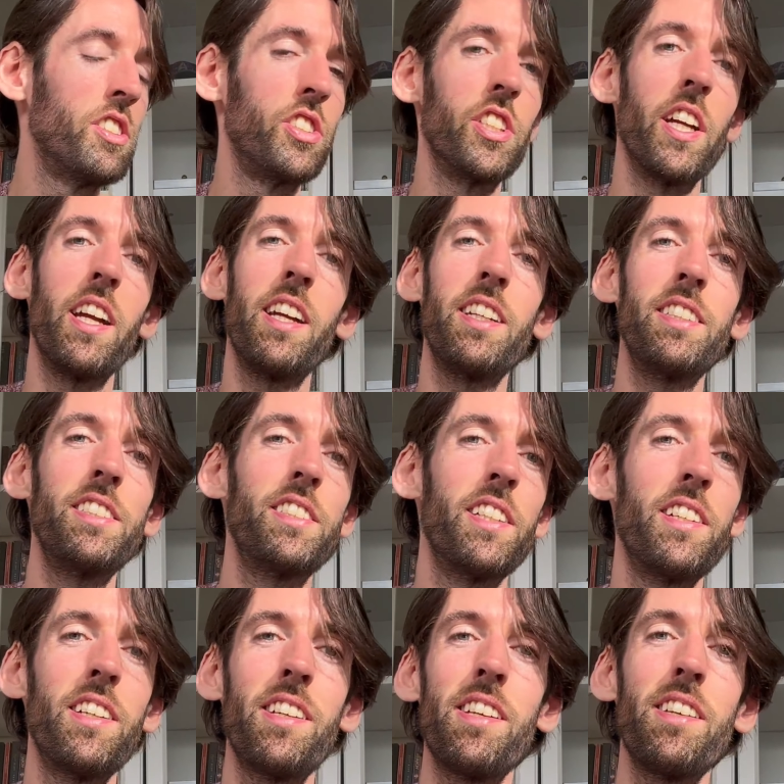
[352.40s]

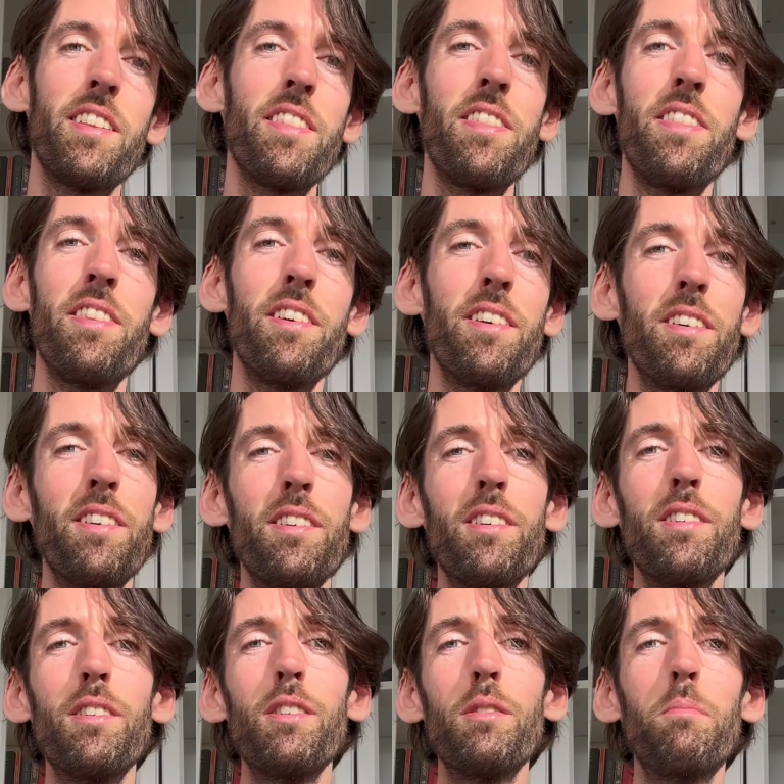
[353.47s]
Changing
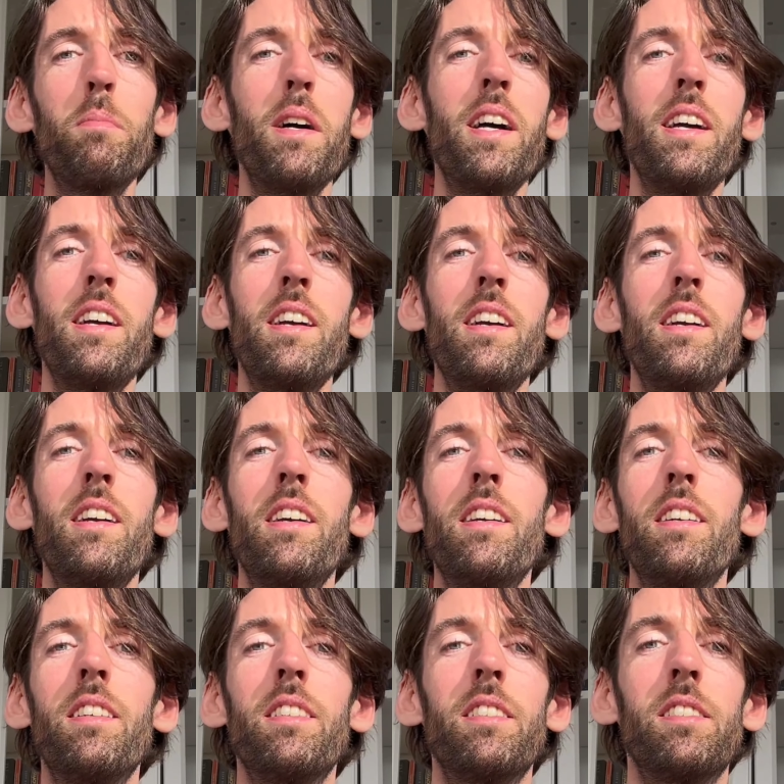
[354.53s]
the
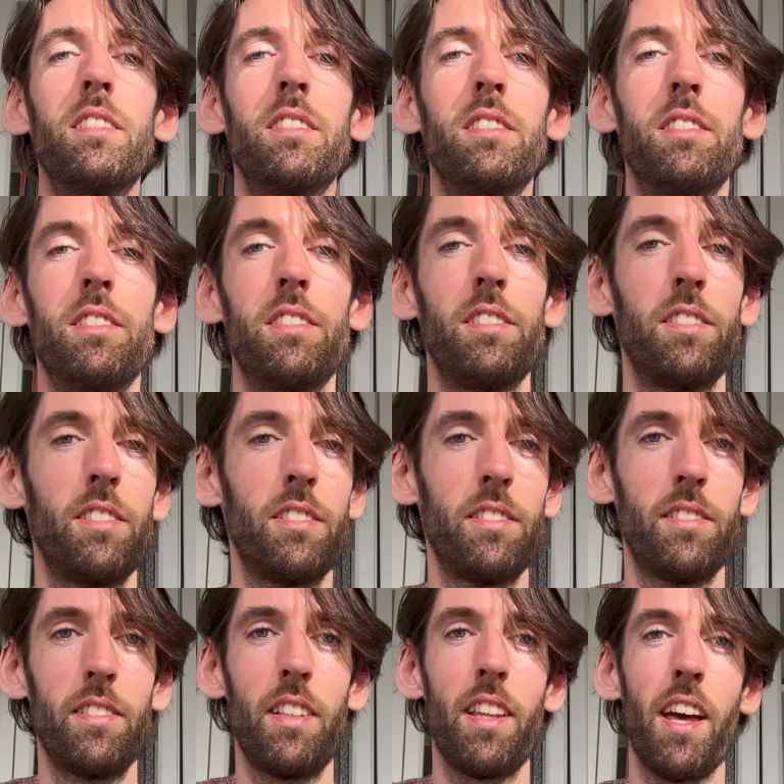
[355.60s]

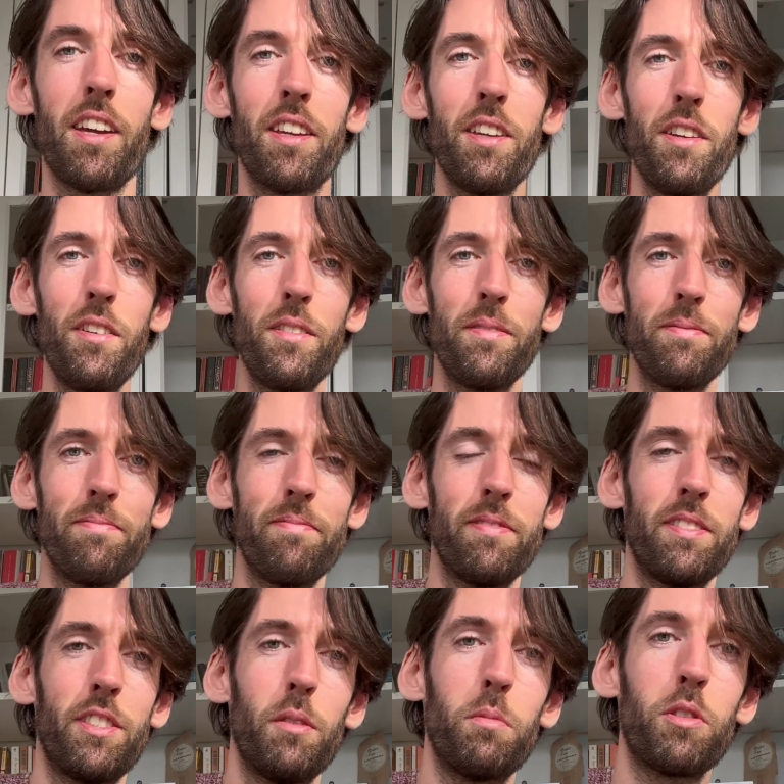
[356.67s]
bass. Thank you.
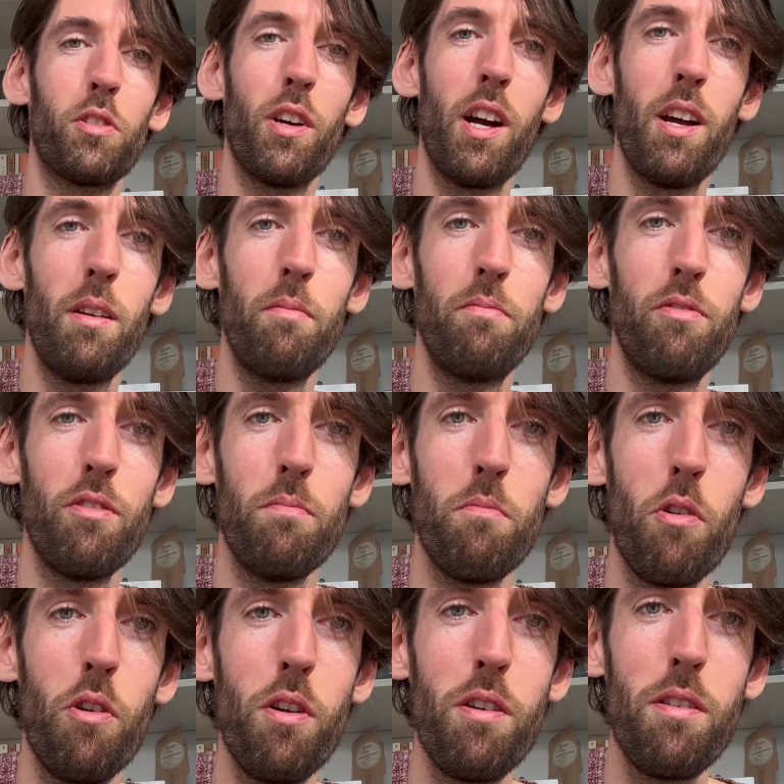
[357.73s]
Subscribe for
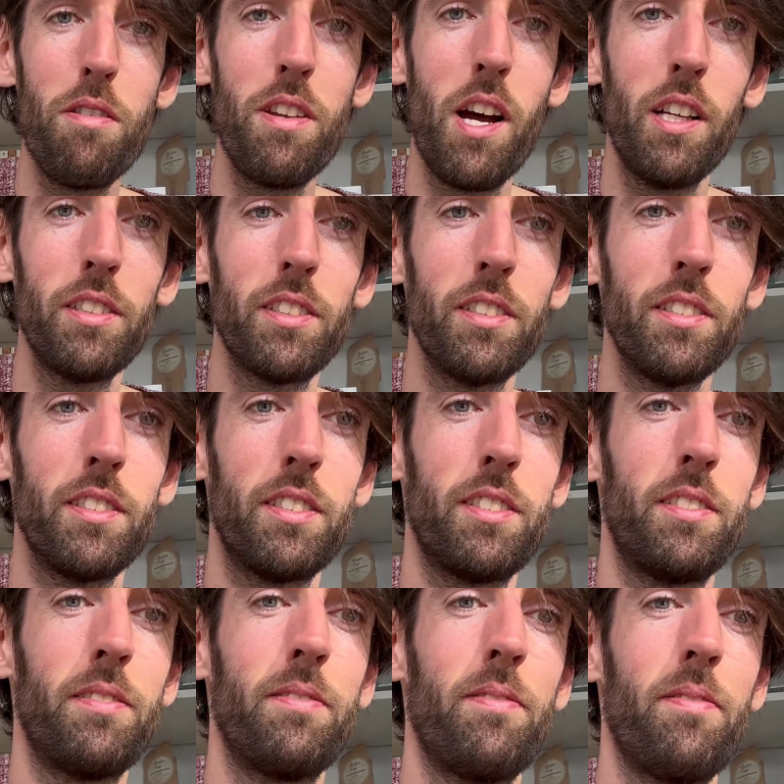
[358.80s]
more nonsense.